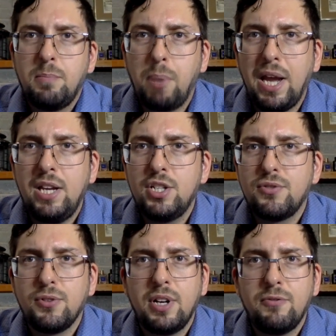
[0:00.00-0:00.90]
page
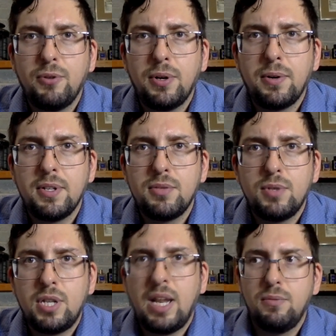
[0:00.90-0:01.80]
for that fragrance,
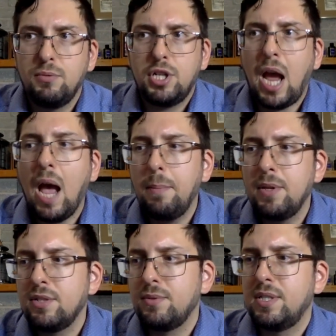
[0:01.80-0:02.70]
which
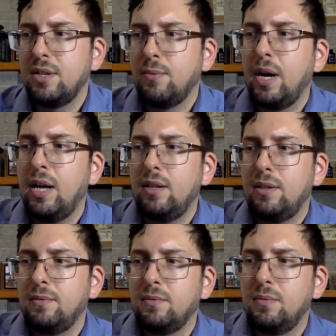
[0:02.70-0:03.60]
happens once in a
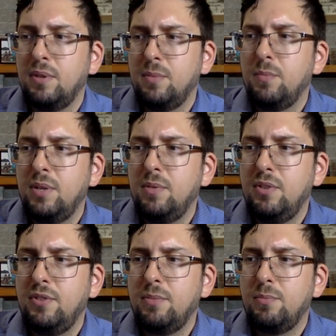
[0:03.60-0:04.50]
while and
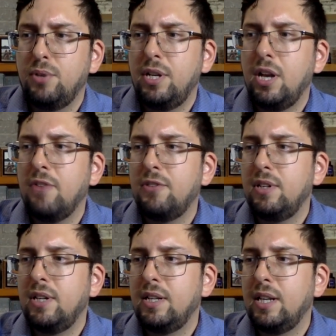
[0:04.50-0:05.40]
even pretty
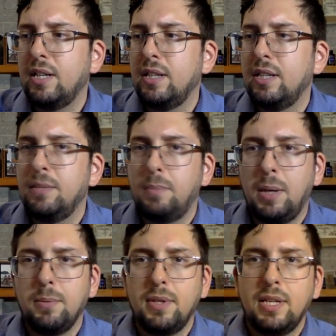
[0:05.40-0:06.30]
often, I take a little
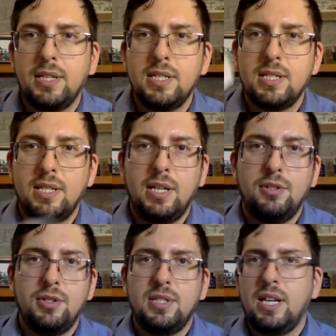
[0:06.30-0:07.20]
paper like this and I
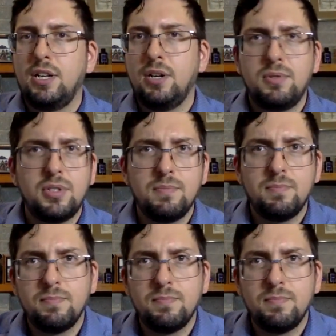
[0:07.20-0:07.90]
just take notes